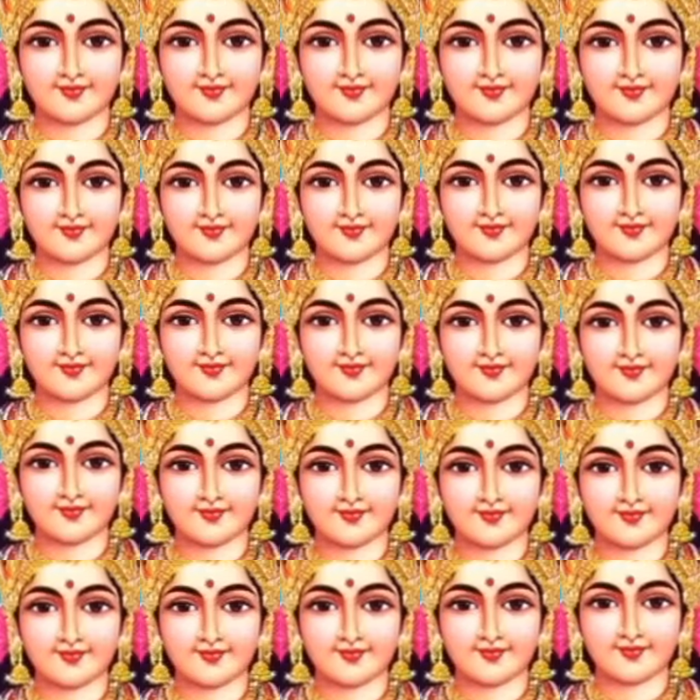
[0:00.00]

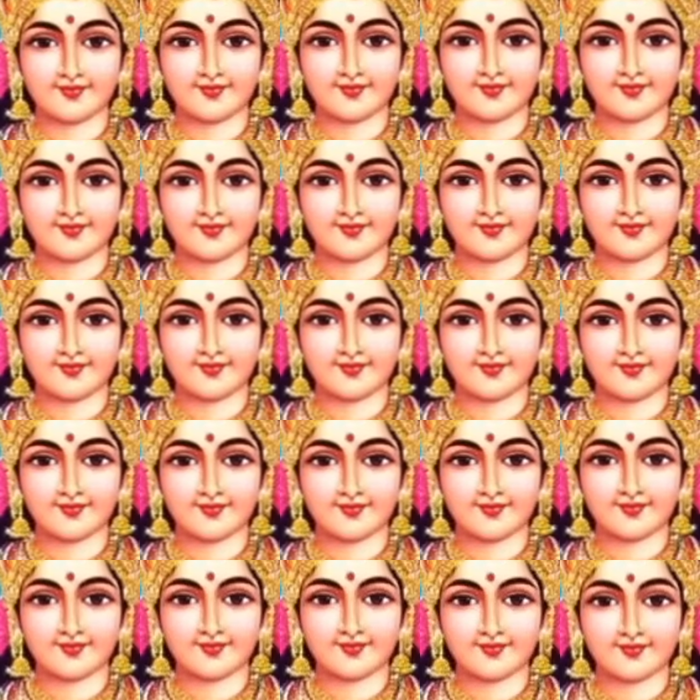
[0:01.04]

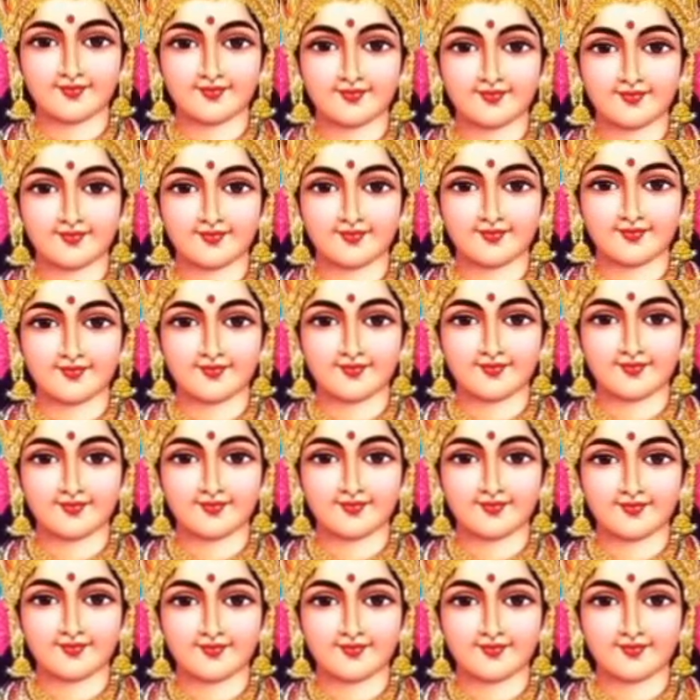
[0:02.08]
[no speech]